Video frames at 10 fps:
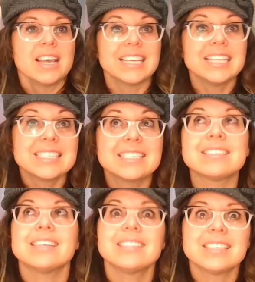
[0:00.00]
the
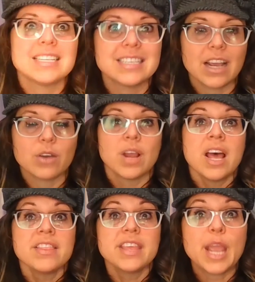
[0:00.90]
incessant doubt,
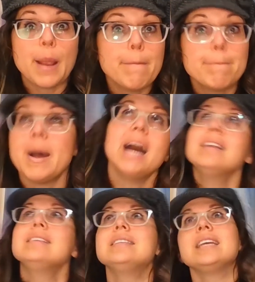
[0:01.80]
the
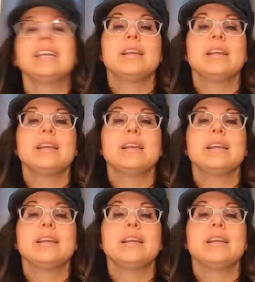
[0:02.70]
impending